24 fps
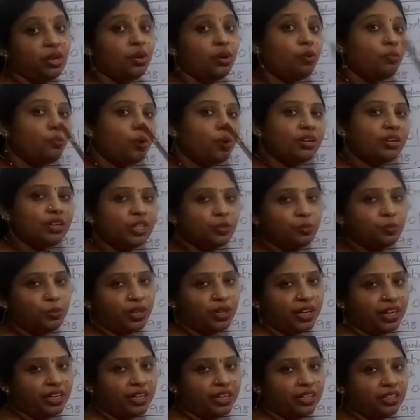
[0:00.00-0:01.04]
What is book
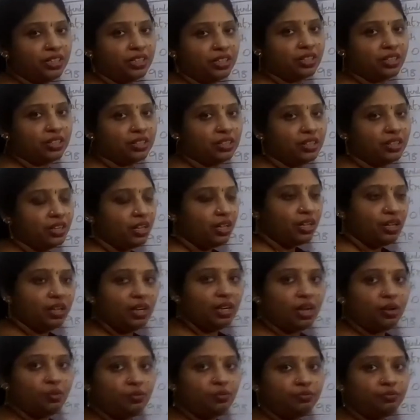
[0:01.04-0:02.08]
edition?
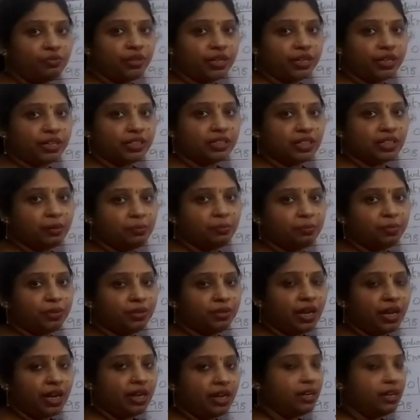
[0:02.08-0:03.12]
Now for example,
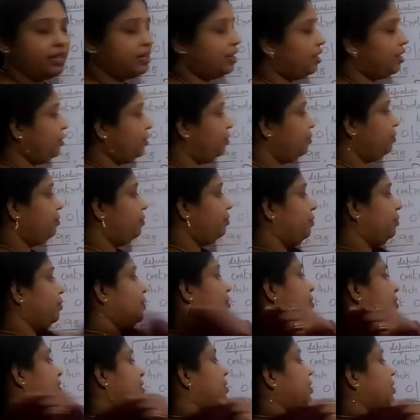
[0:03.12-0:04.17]
I'll tell you,
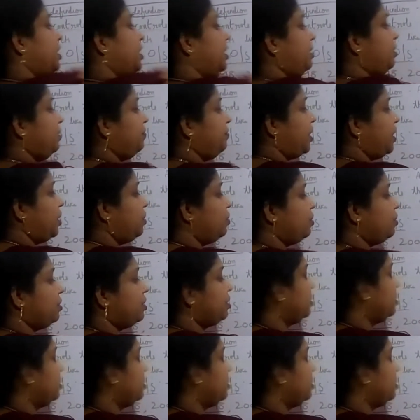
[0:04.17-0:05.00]
in Windows